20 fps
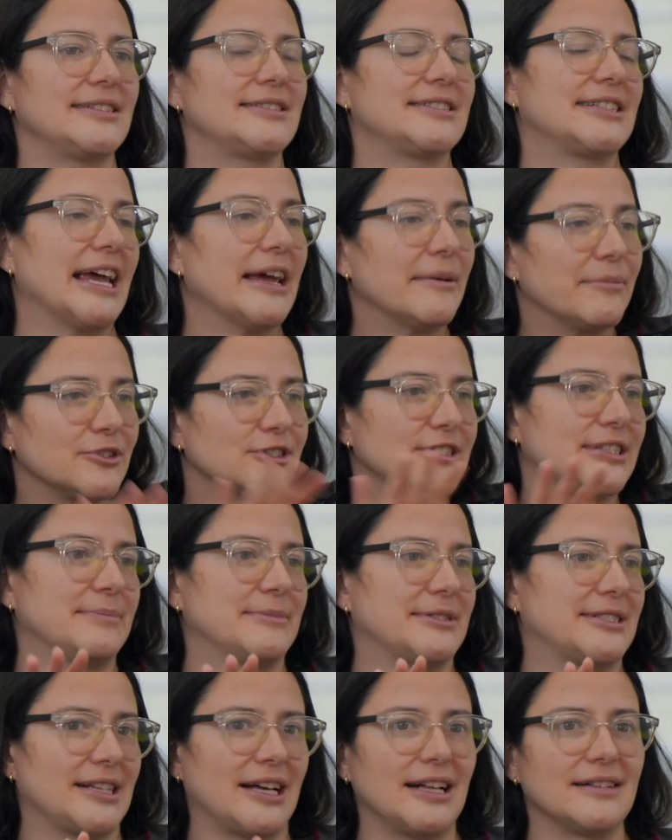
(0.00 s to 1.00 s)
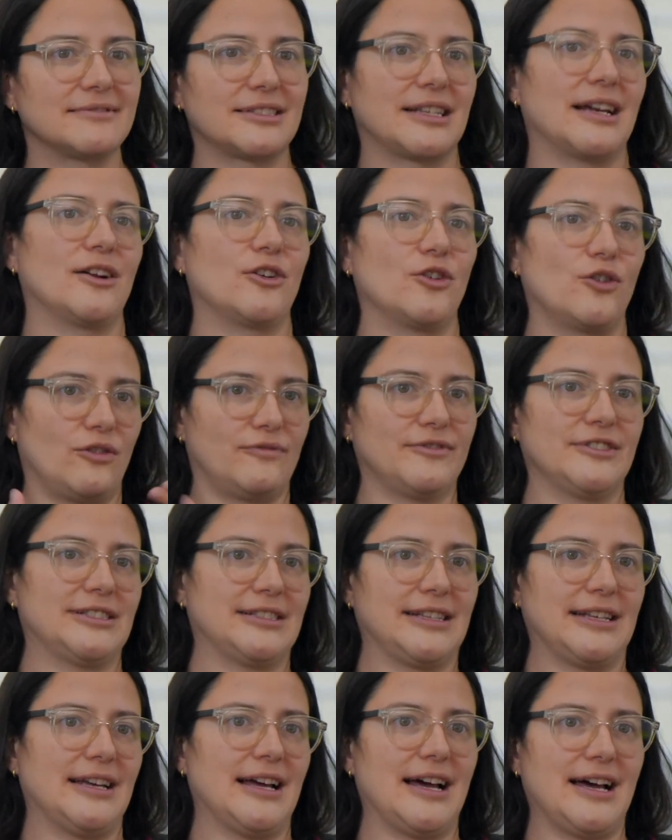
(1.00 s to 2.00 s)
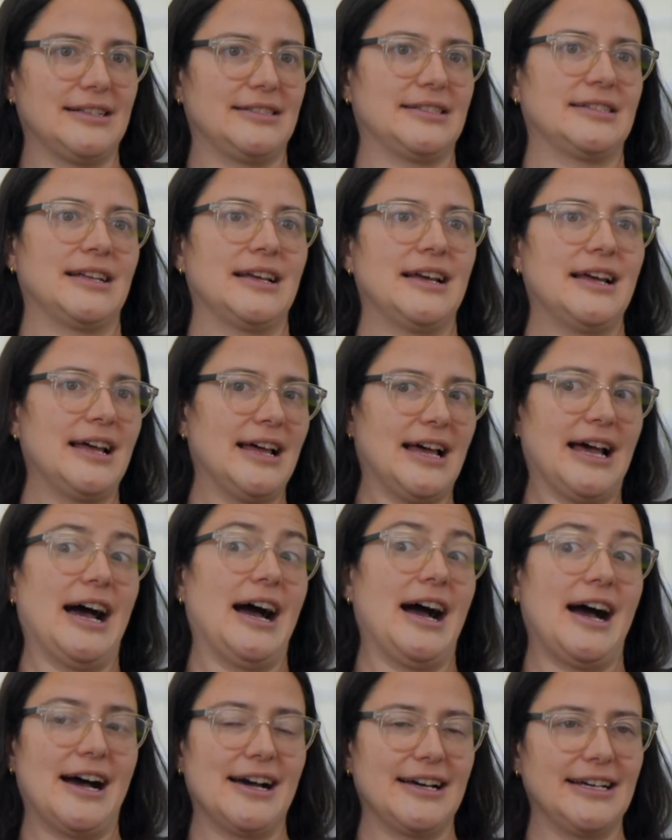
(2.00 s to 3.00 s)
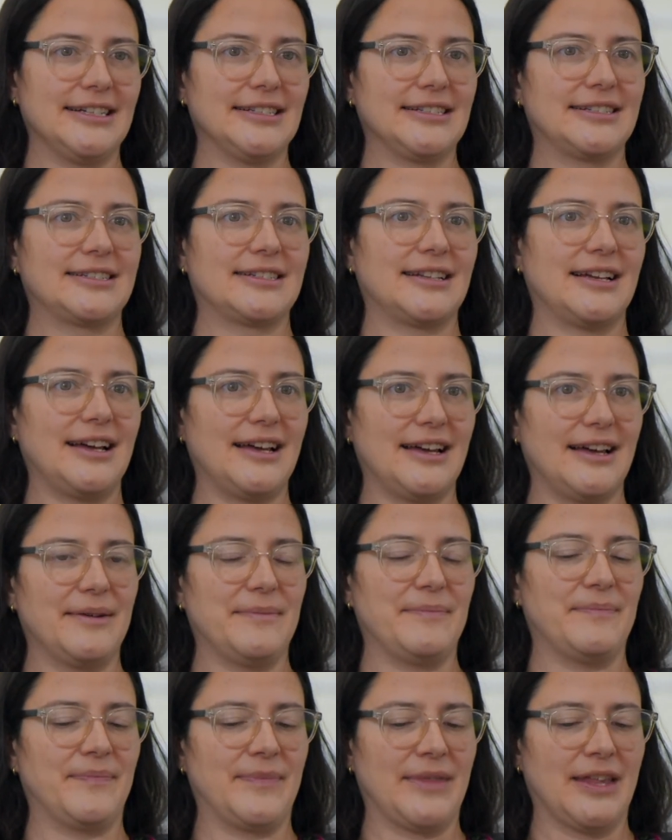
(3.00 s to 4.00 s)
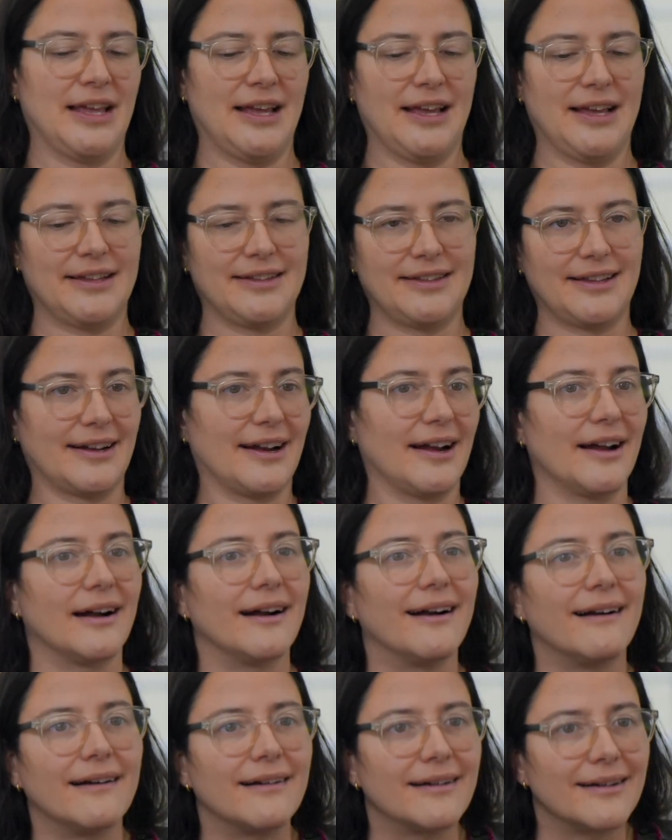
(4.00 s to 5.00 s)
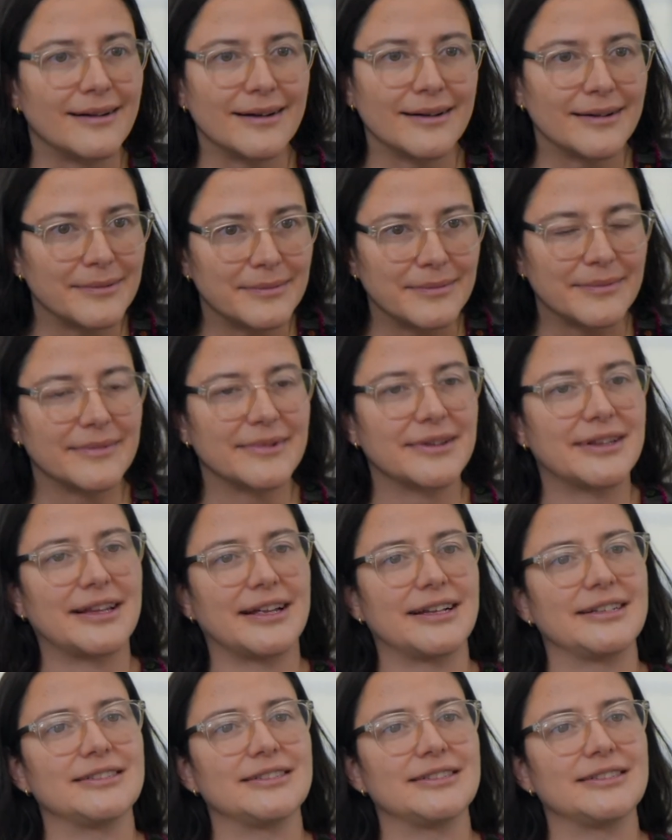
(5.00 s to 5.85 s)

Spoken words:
tables themselves are obviously at a height that